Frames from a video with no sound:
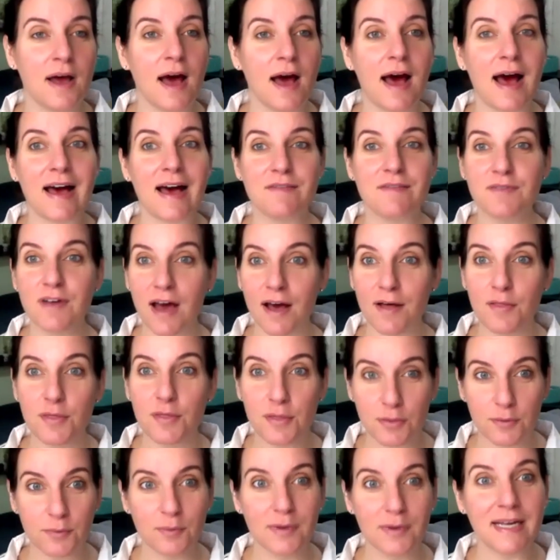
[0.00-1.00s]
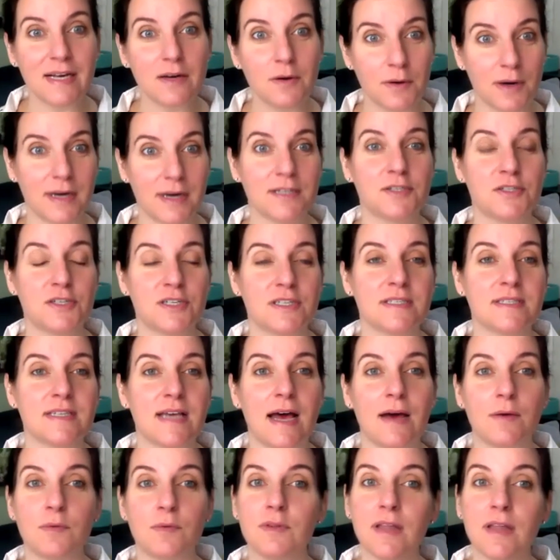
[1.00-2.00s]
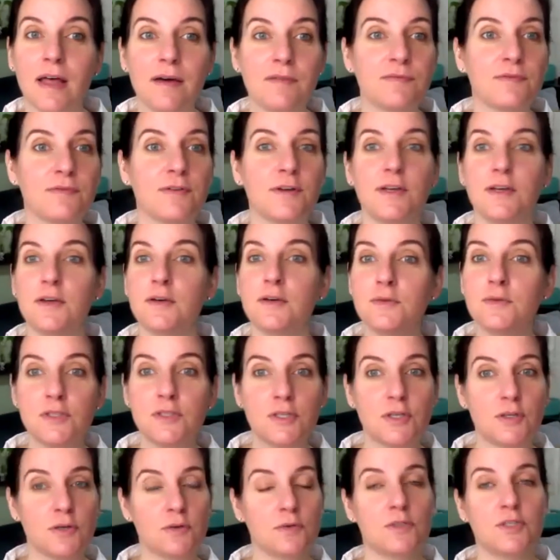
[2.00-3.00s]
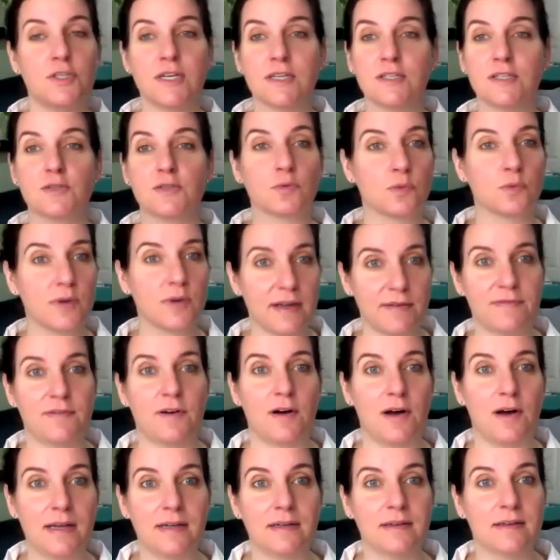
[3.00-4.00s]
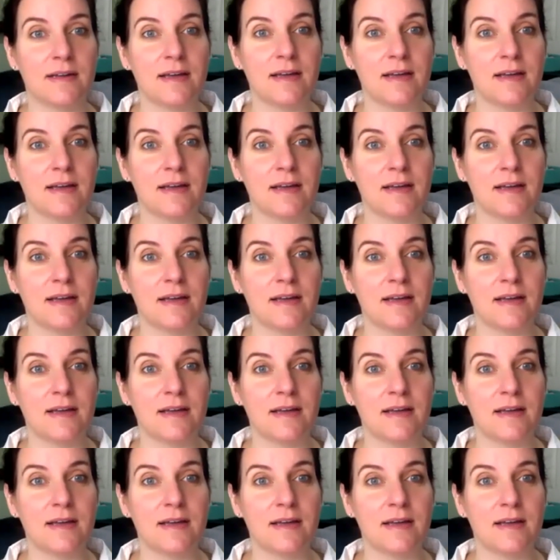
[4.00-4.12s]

I've got 3 questions I would love for you to just riff on.